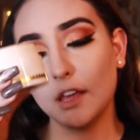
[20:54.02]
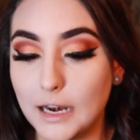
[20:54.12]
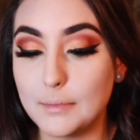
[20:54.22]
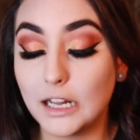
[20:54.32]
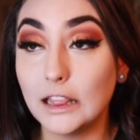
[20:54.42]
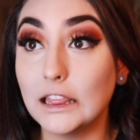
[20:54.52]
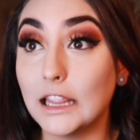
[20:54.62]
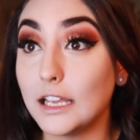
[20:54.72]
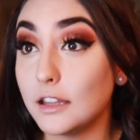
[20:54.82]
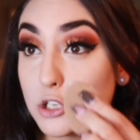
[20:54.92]
It. But I'm gonna
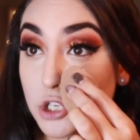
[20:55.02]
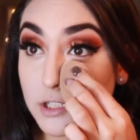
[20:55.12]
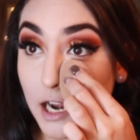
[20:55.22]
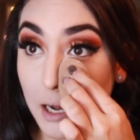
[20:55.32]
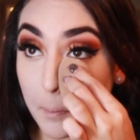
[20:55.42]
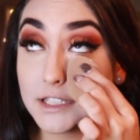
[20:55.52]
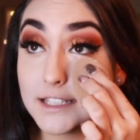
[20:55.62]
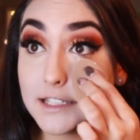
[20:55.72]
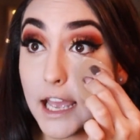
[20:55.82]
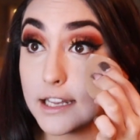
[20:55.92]
lightly just kind of
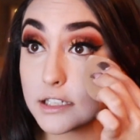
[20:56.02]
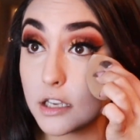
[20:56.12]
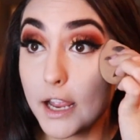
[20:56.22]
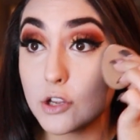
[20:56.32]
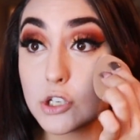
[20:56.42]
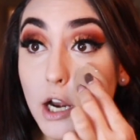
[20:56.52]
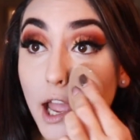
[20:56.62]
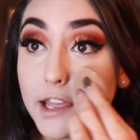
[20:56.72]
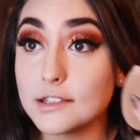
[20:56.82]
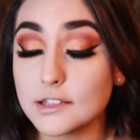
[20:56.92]
set my under
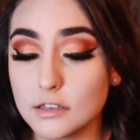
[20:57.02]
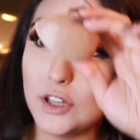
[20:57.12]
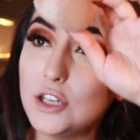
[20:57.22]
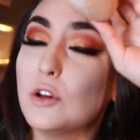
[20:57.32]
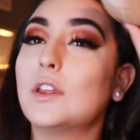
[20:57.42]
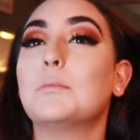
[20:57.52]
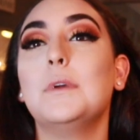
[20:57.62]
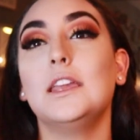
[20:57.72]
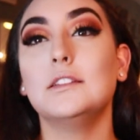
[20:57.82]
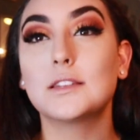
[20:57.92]
eyes. I don't really know, like
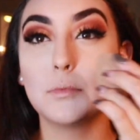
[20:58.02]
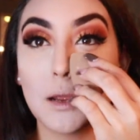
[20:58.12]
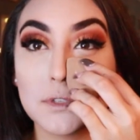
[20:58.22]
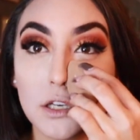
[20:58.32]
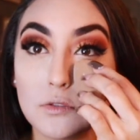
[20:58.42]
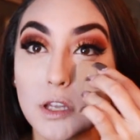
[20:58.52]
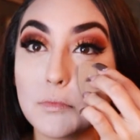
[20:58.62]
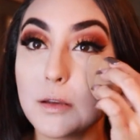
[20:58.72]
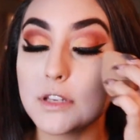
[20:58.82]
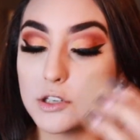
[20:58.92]
baking, sometimes I do,
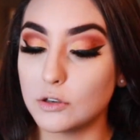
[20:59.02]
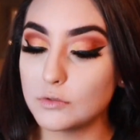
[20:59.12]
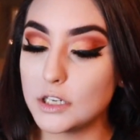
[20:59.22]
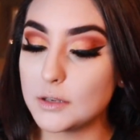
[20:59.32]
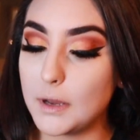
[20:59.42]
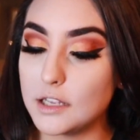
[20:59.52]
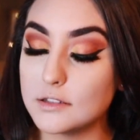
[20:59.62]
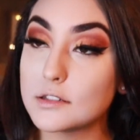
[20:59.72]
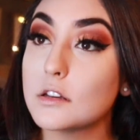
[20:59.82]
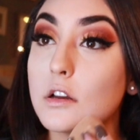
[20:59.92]
sometimes I don't, it
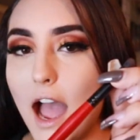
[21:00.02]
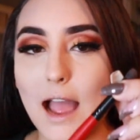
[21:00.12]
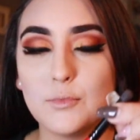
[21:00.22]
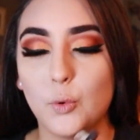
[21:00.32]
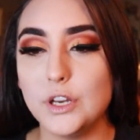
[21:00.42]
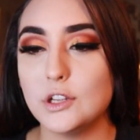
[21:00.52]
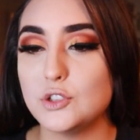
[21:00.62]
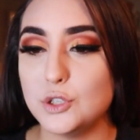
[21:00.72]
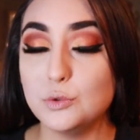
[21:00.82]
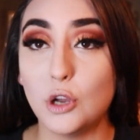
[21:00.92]
depends. I'm
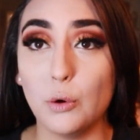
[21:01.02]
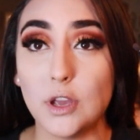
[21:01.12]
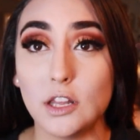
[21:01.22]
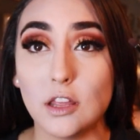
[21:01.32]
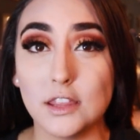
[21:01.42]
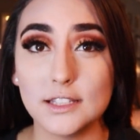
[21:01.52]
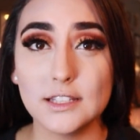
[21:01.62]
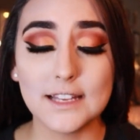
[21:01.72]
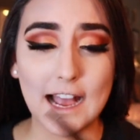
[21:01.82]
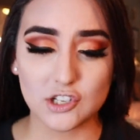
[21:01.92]
going to go in, this
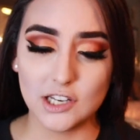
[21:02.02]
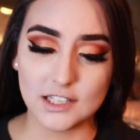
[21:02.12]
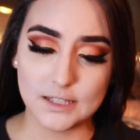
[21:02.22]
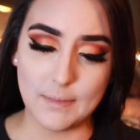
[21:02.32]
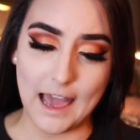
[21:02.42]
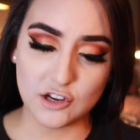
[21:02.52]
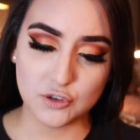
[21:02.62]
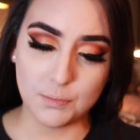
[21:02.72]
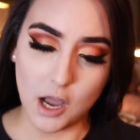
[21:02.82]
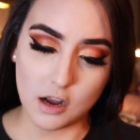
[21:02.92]
is actually a
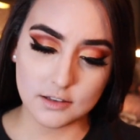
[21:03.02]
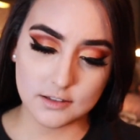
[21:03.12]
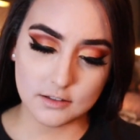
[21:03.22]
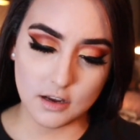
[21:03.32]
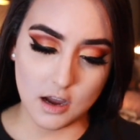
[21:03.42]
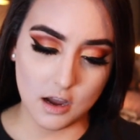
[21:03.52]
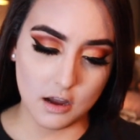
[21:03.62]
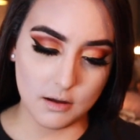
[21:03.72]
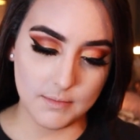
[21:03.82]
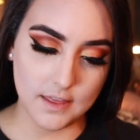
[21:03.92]
Smashbox,
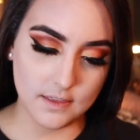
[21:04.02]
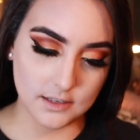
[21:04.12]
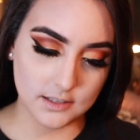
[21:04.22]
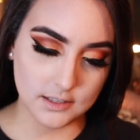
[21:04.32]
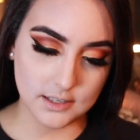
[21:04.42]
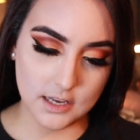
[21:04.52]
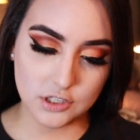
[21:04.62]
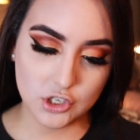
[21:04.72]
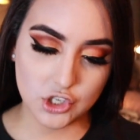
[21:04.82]
and this is just a